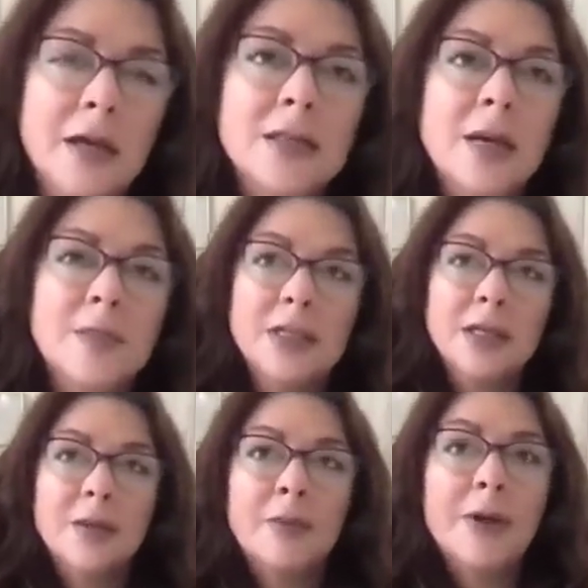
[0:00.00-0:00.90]
adopting
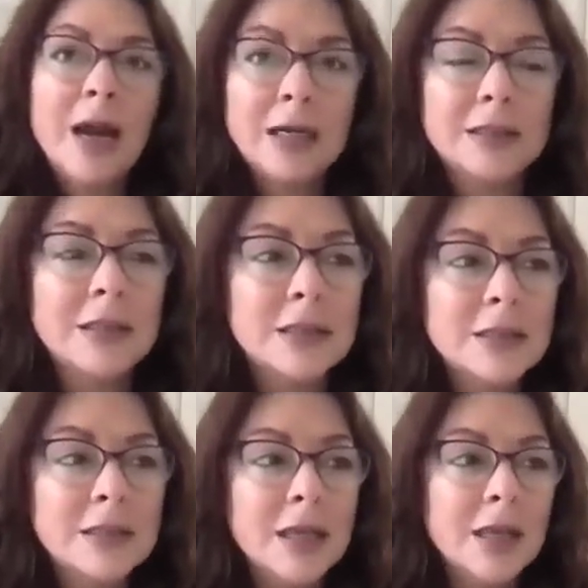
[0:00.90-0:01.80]
a practice